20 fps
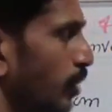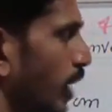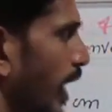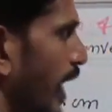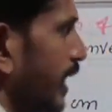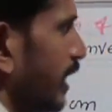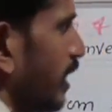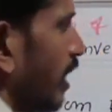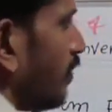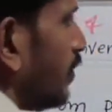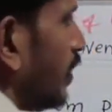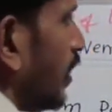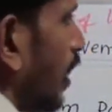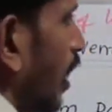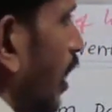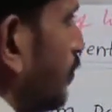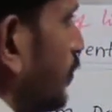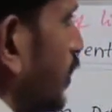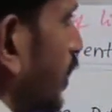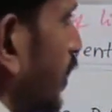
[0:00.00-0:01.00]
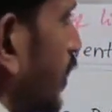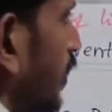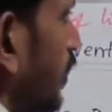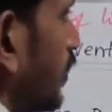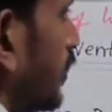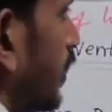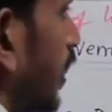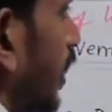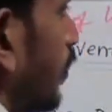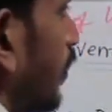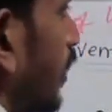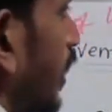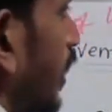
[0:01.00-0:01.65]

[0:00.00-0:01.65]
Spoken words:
height of the object is here, we